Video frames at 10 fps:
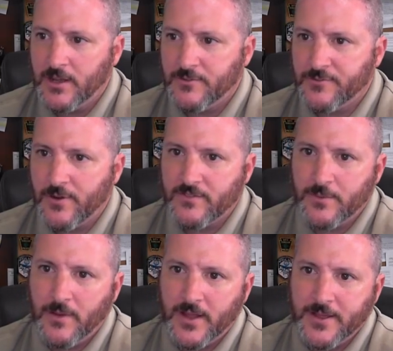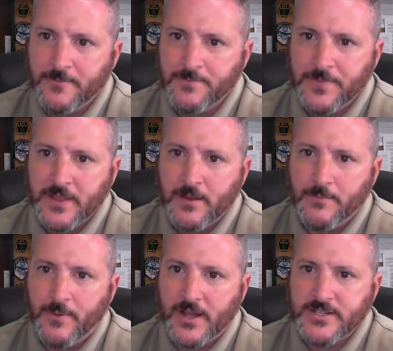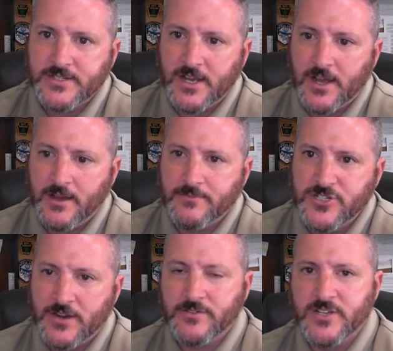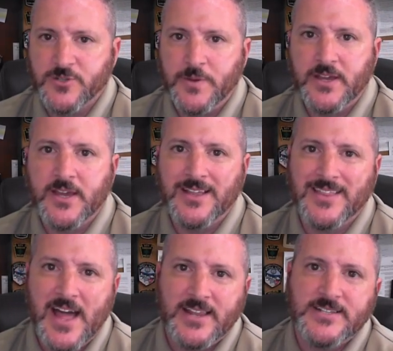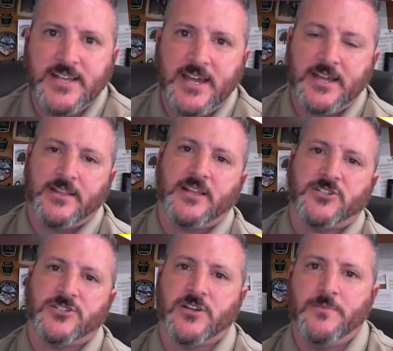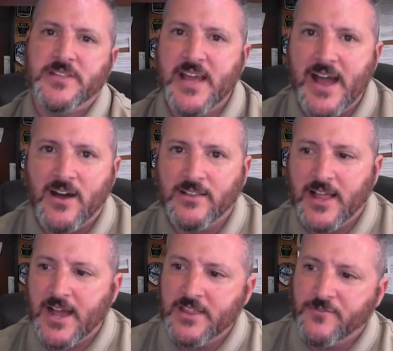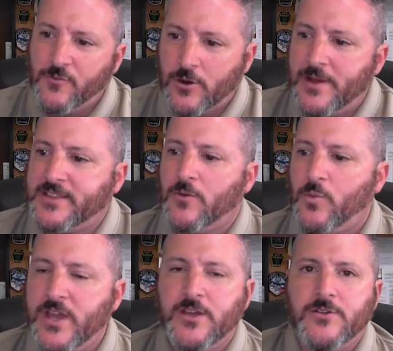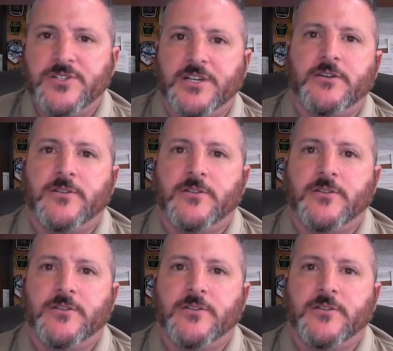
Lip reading: for everybody. But generally speaking, that is it. That's just going to be the outline, the format that we use here at the